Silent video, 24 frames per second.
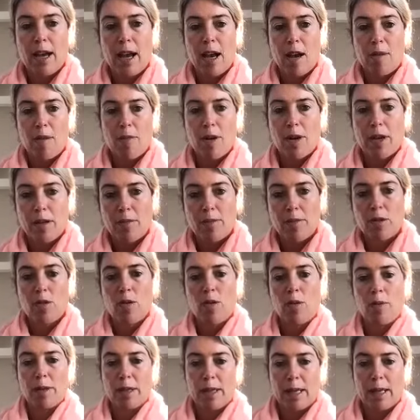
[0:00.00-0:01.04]
our body
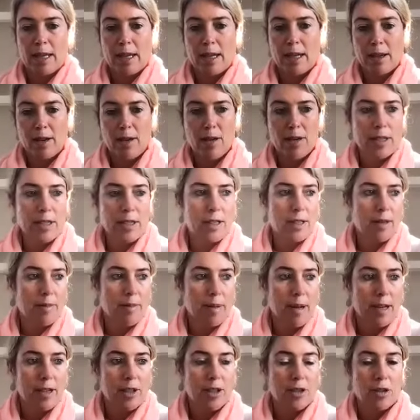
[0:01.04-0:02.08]
absorbs it and it goes into the
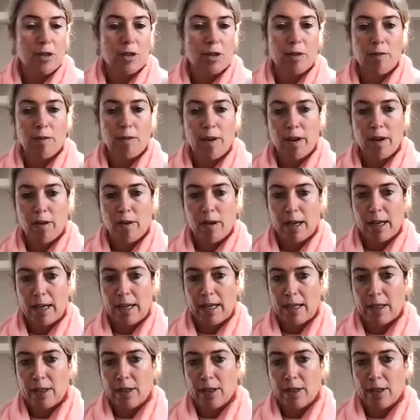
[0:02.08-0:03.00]
bloodstream very quickly.